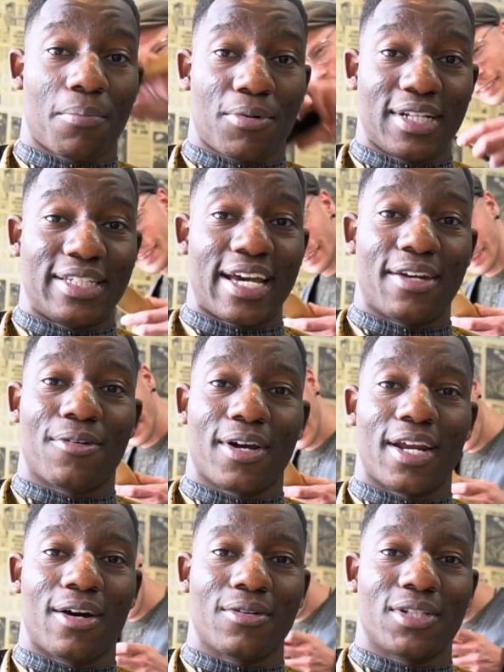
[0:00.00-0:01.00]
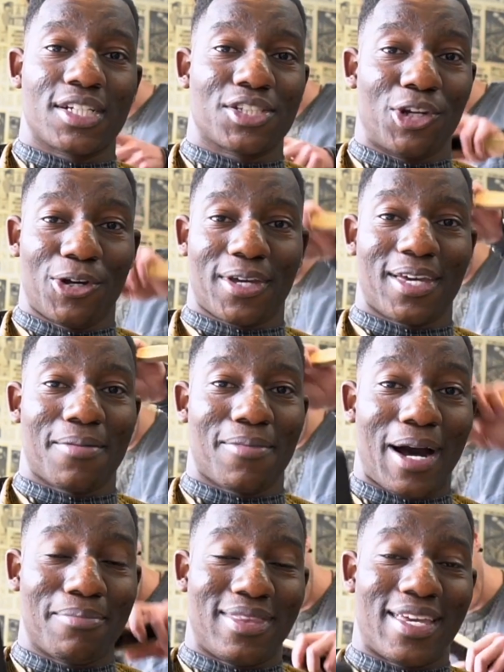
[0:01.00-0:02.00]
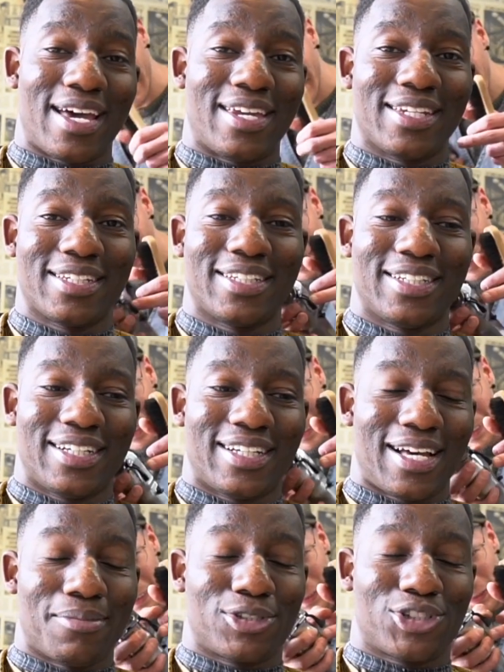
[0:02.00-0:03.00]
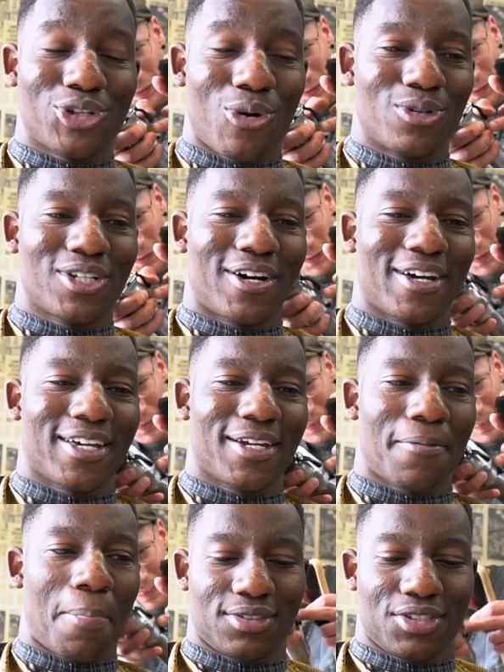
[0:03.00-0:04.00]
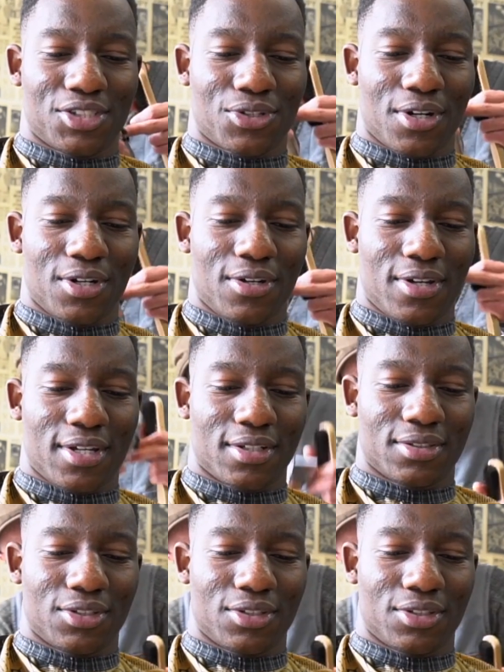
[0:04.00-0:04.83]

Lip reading: I'm pretty dead right now. It doesn't look it, but I'm dead. I'm so tired. You just gotta do it.